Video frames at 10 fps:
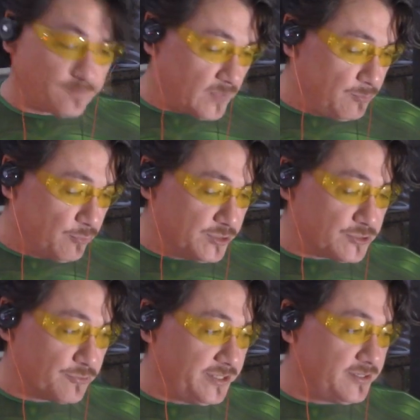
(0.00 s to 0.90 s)
Brutus
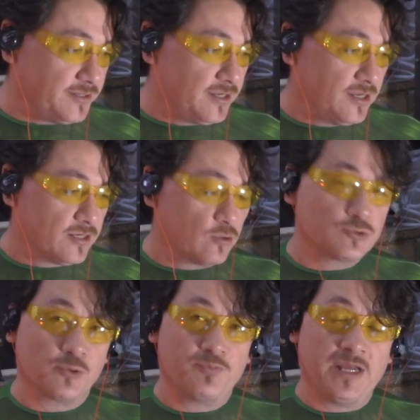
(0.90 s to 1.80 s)
Creed. Goes
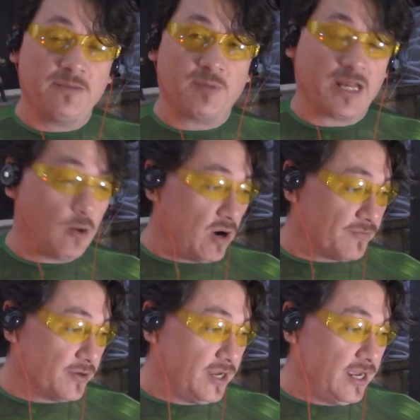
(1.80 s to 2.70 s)
for a pin, but
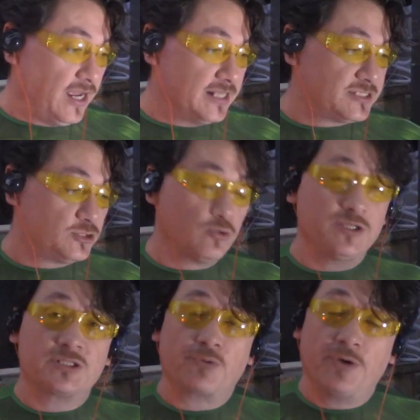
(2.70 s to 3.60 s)
however, it's
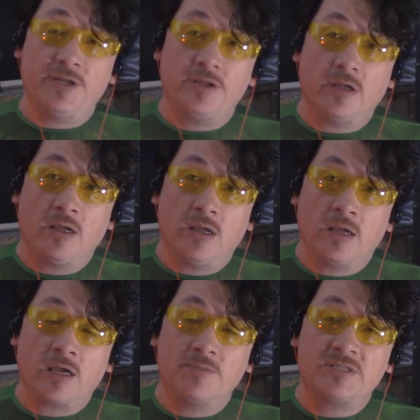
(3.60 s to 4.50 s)
Julius Creed
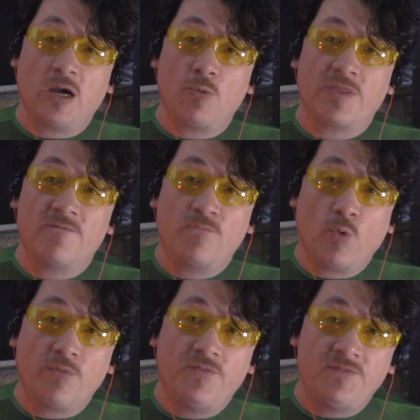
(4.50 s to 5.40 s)
comes out with a
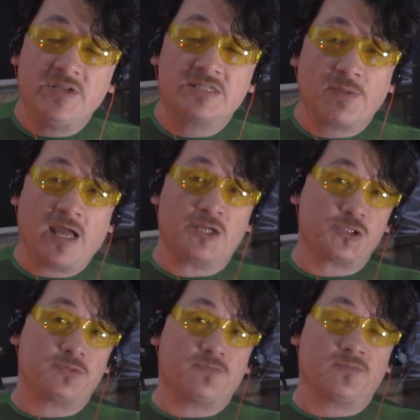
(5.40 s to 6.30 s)
450
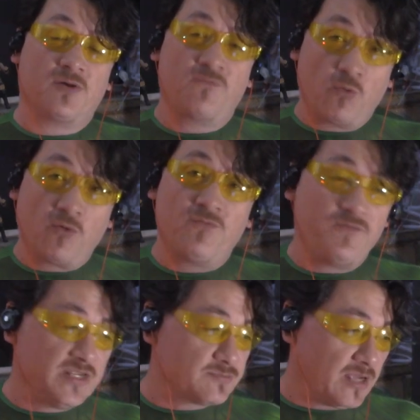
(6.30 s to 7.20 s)
splash. A
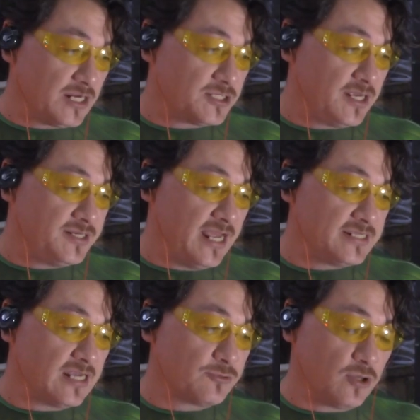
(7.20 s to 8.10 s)
450 splash
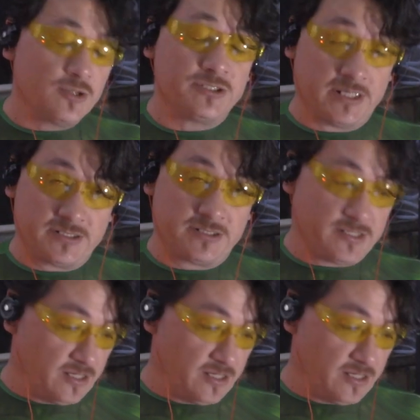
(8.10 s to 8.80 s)
takes out not just